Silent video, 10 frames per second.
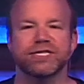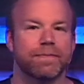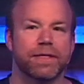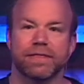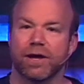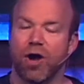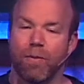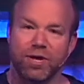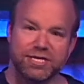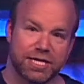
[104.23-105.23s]
something that
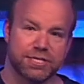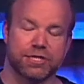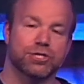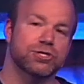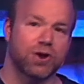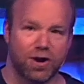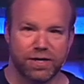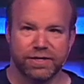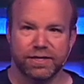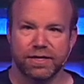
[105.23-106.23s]
God wants us to
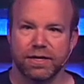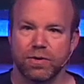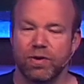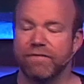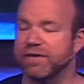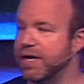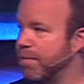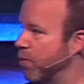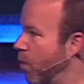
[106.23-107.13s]
start, we have to, number